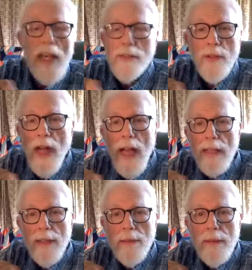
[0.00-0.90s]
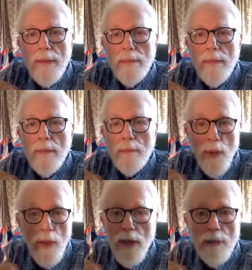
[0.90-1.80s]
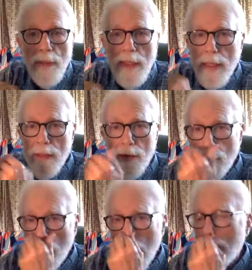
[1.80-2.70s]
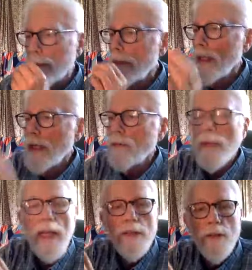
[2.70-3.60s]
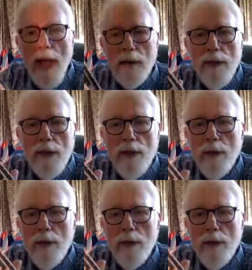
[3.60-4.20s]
desert island book, because when I travel,